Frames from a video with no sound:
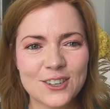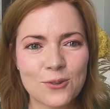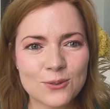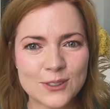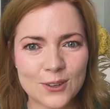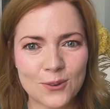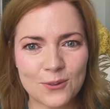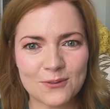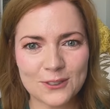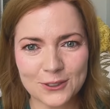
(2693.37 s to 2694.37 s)
an old
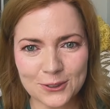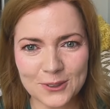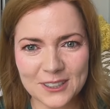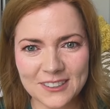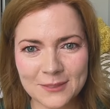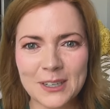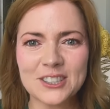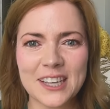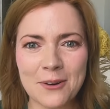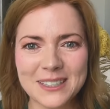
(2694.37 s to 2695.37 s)
soul for sure. As
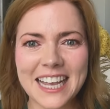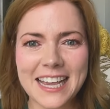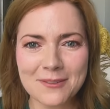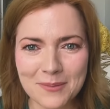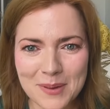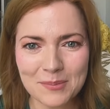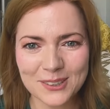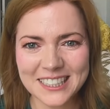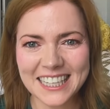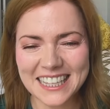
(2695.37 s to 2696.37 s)
much as I always hated when
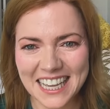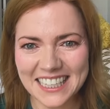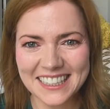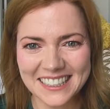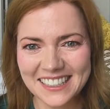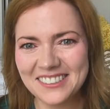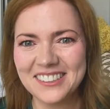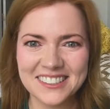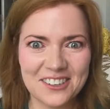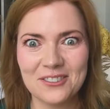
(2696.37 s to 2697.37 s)
people said that
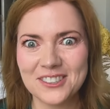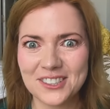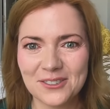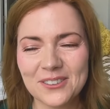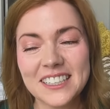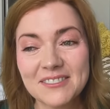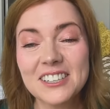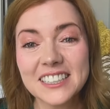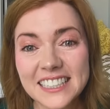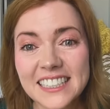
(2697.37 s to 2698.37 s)
oh, he's an old soul, he
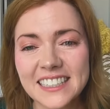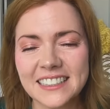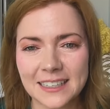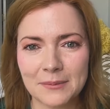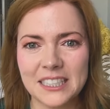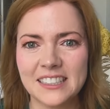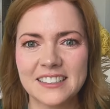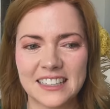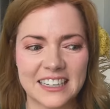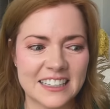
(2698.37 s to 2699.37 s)
really is. I mean,
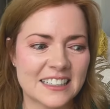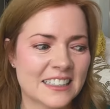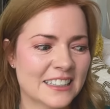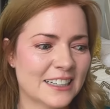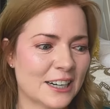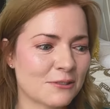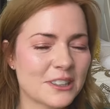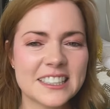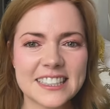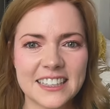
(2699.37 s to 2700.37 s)
he's like a
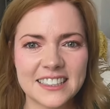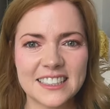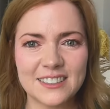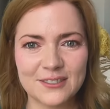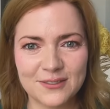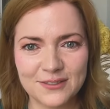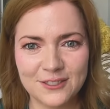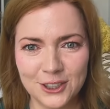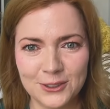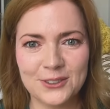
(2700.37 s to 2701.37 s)
really sensitive
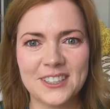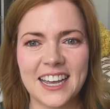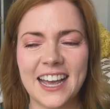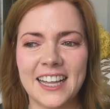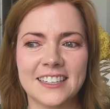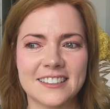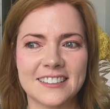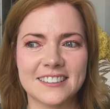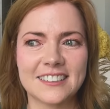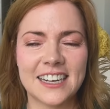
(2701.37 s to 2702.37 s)
dude and
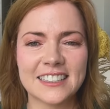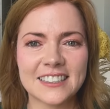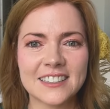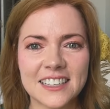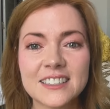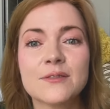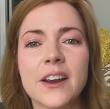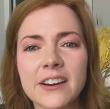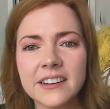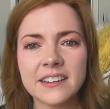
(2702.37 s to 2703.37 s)
has a is
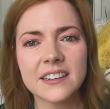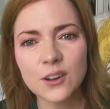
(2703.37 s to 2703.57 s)
very